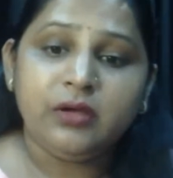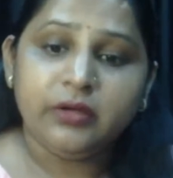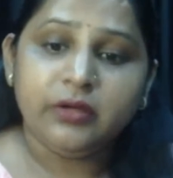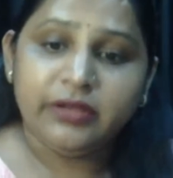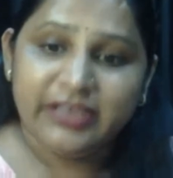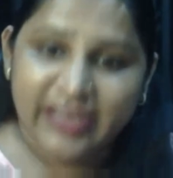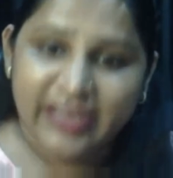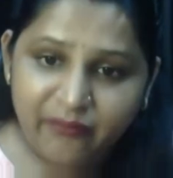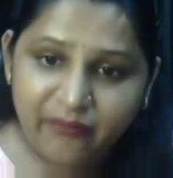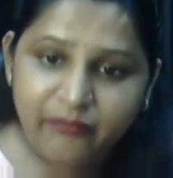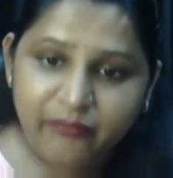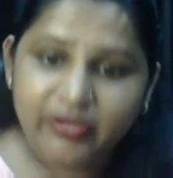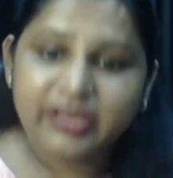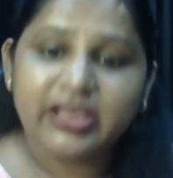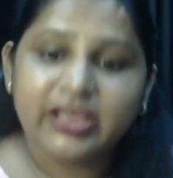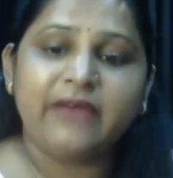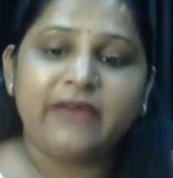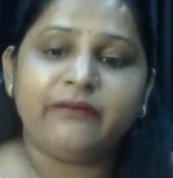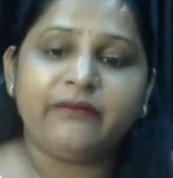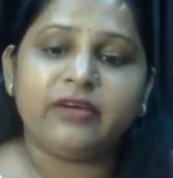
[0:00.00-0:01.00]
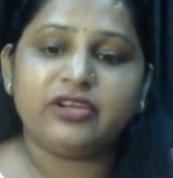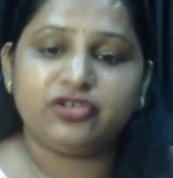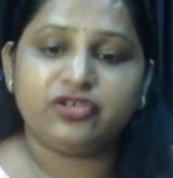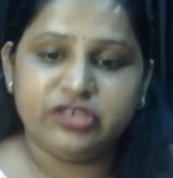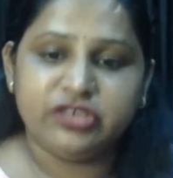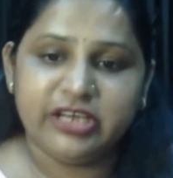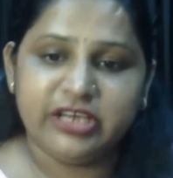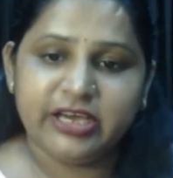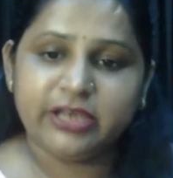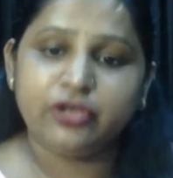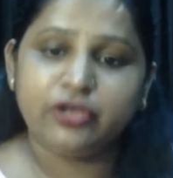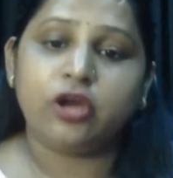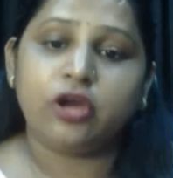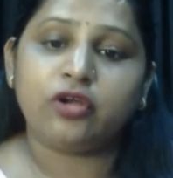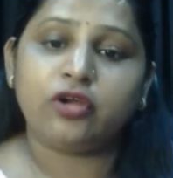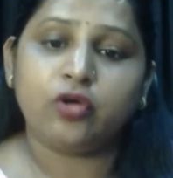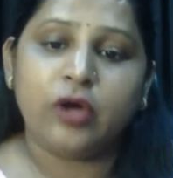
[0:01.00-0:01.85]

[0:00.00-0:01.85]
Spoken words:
never ever share your